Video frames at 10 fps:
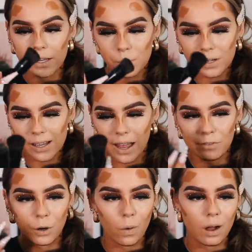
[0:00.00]
This one is a
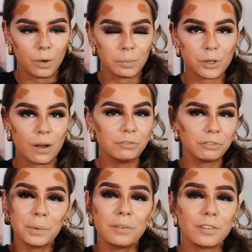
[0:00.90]
Kevyn Aucoin one, which comes
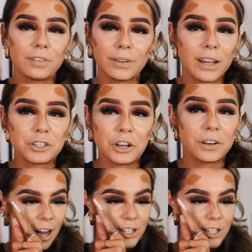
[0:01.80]
free with a foundation.